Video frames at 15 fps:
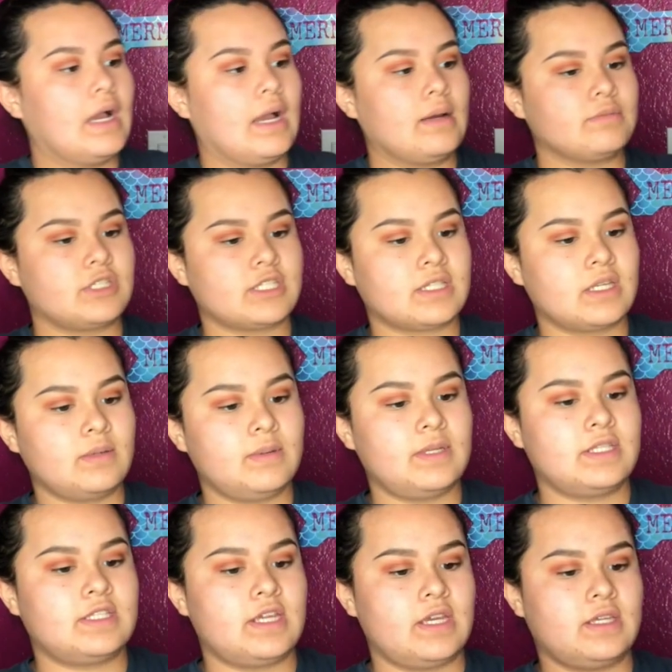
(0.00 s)
I'm just gonna
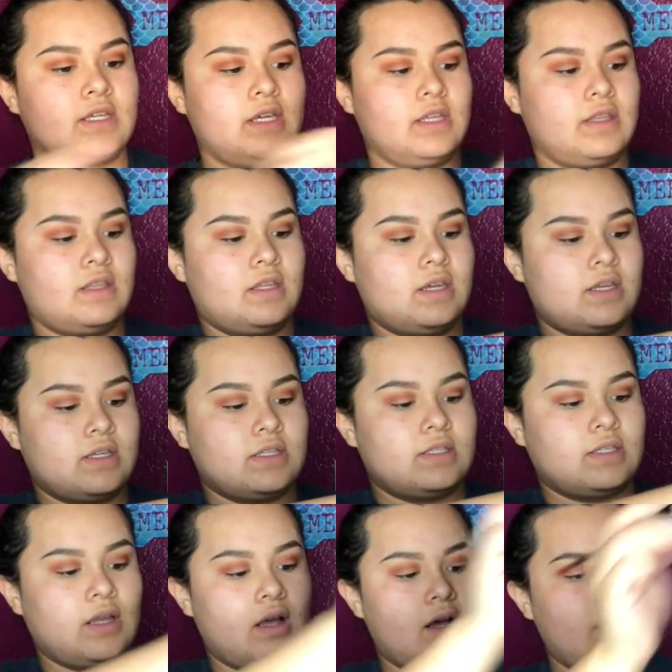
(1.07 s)
be taking
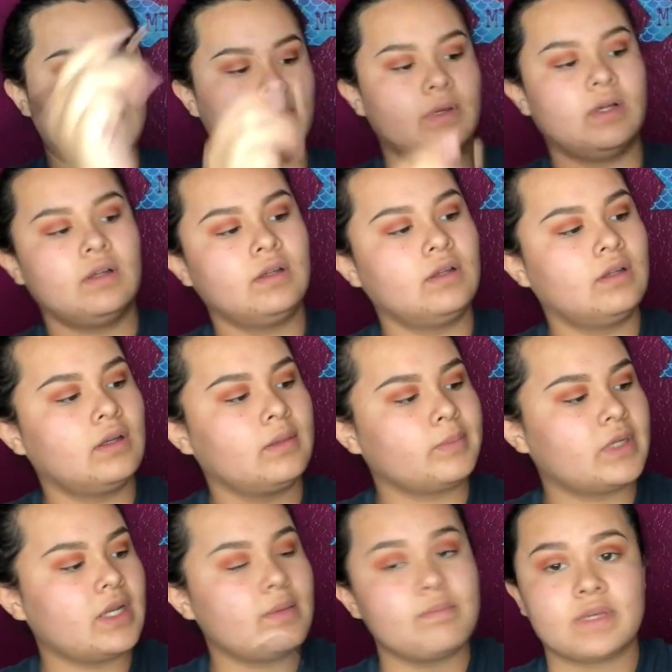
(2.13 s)
this, I'm
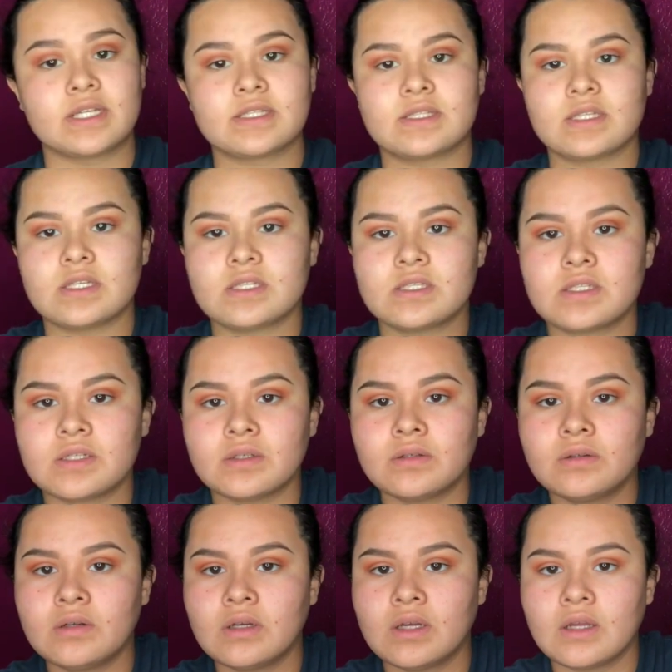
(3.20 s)
gonna mix these
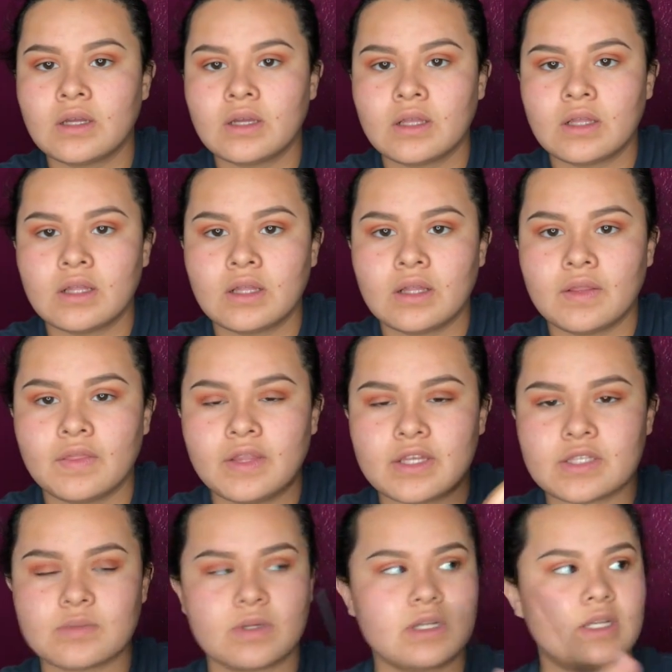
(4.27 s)
two.
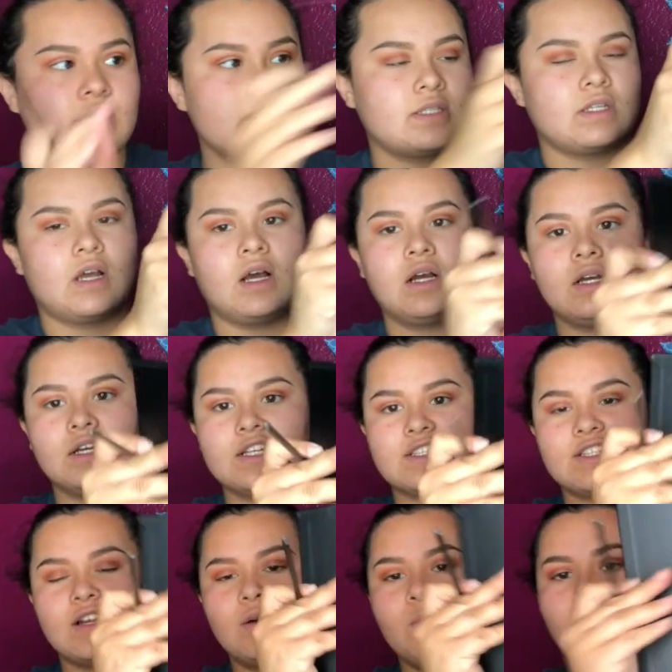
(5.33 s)
This one is not,
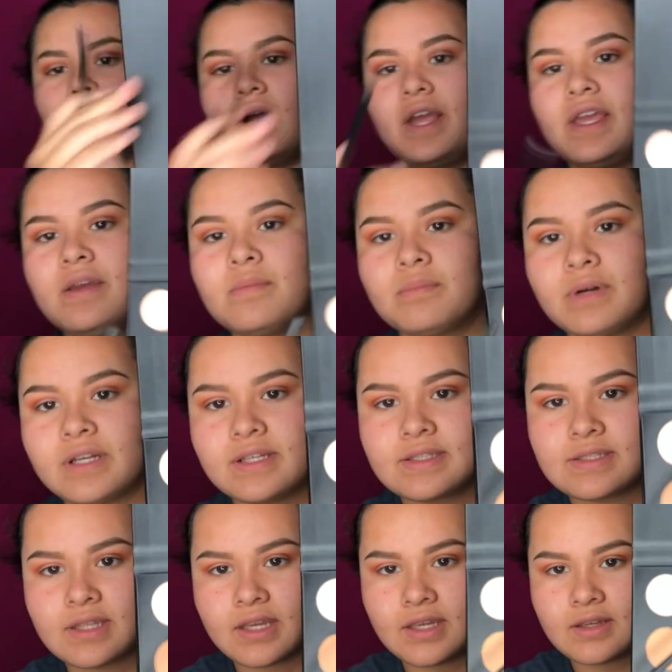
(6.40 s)
it's not white, but
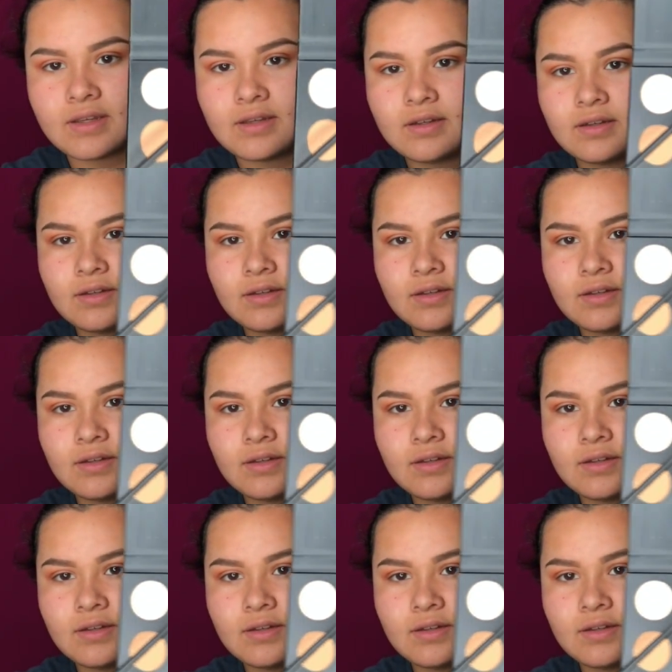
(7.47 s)
it's like,